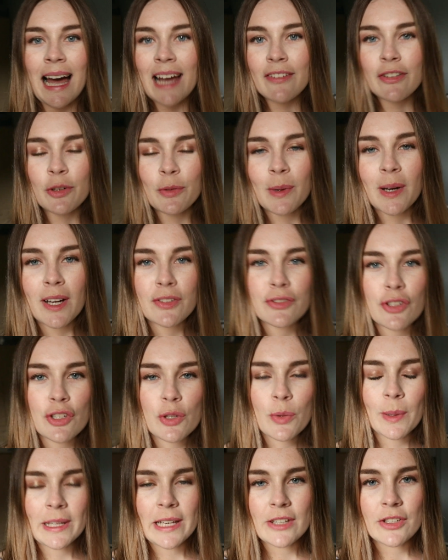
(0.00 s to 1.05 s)
Hi everyone, just
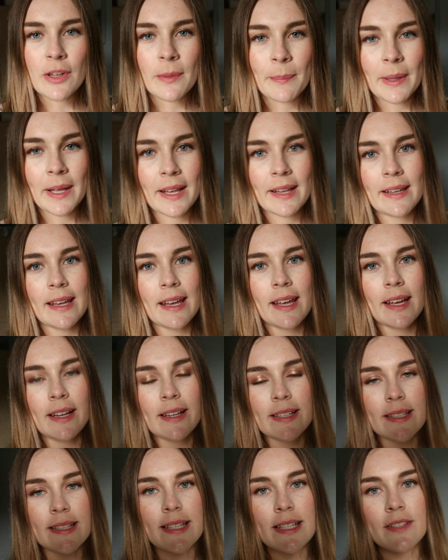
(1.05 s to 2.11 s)
quickly jumping in here
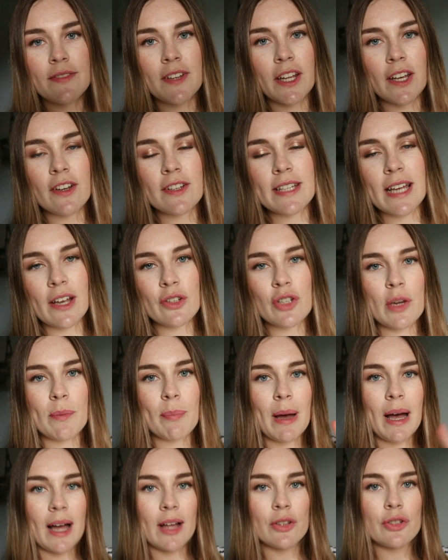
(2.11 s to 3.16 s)
because this video is actually
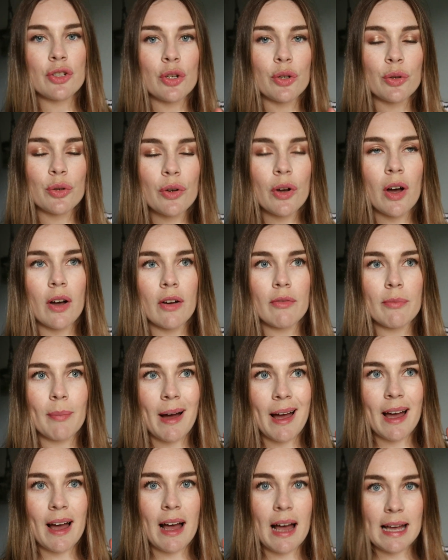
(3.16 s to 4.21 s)
part 2 of
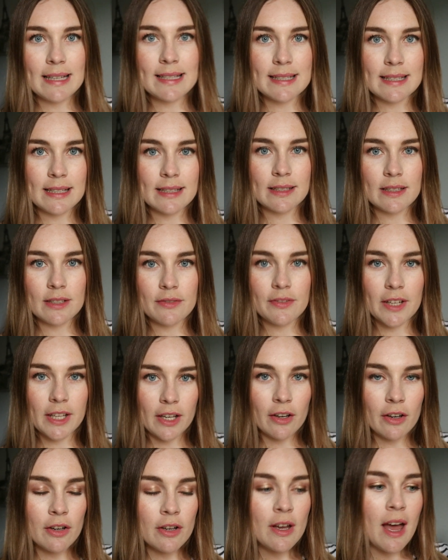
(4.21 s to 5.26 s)
my Iceland
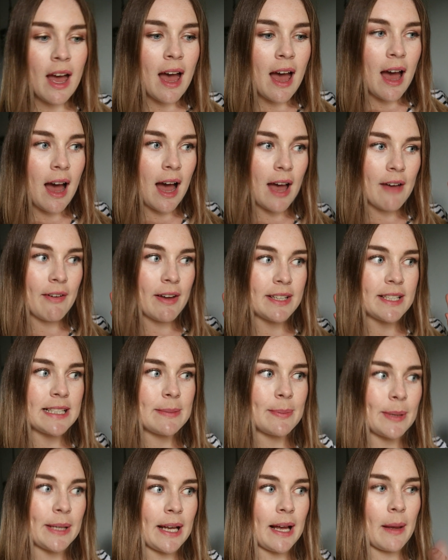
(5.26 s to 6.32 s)
video. I've had to
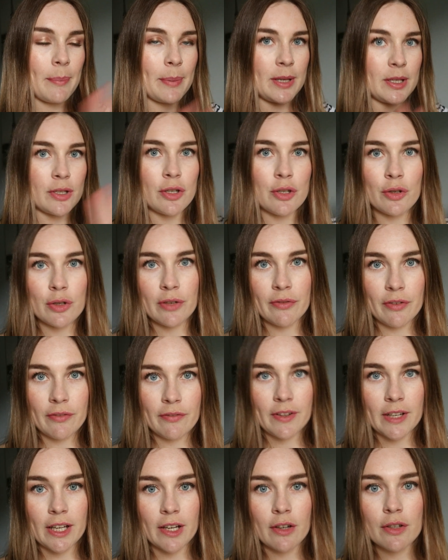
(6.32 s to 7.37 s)
split it up into 2 different
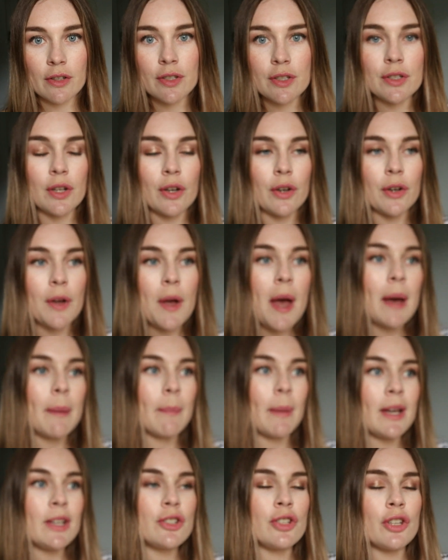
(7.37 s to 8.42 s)
videos, so
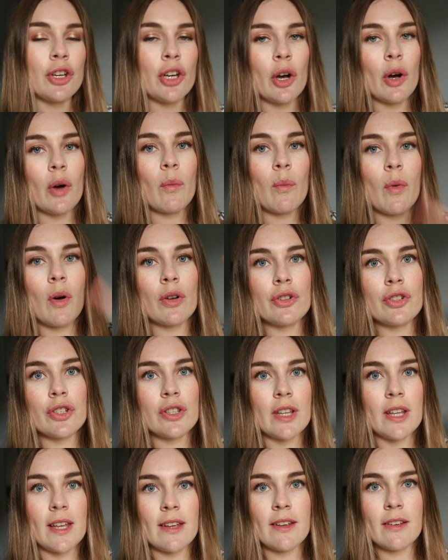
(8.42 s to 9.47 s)
make sure you go and watch
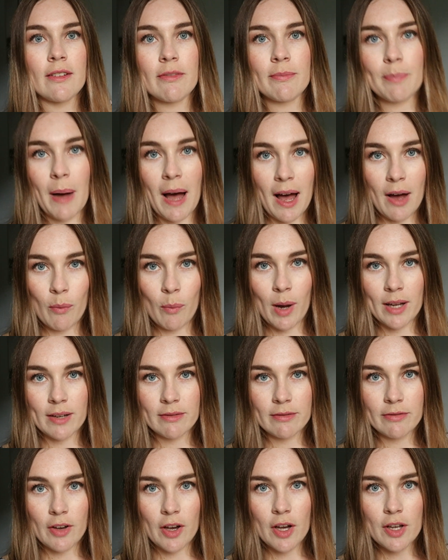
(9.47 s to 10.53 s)
the part
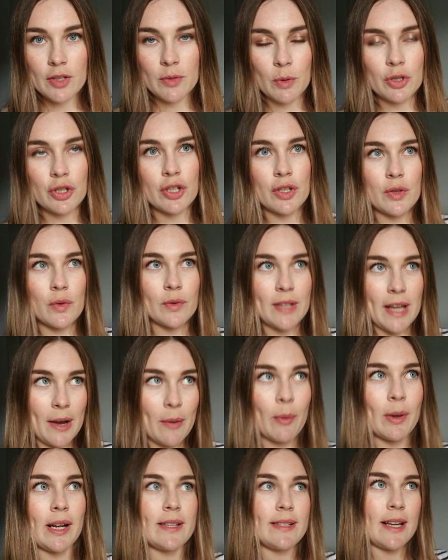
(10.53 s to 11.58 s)
1 first, which is day
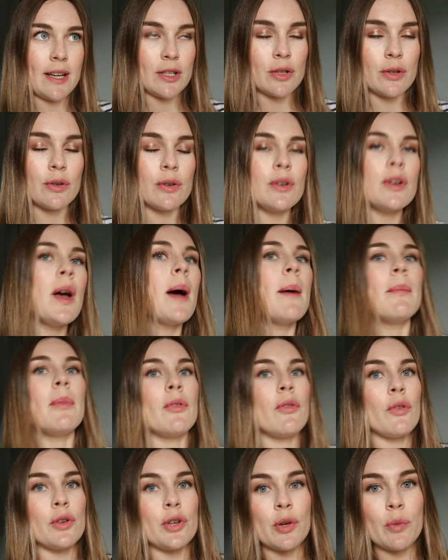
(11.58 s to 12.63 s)
1 and day 2,
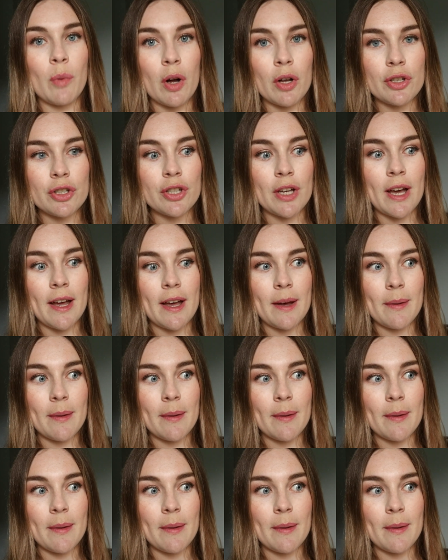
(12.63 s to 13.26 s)
before you watch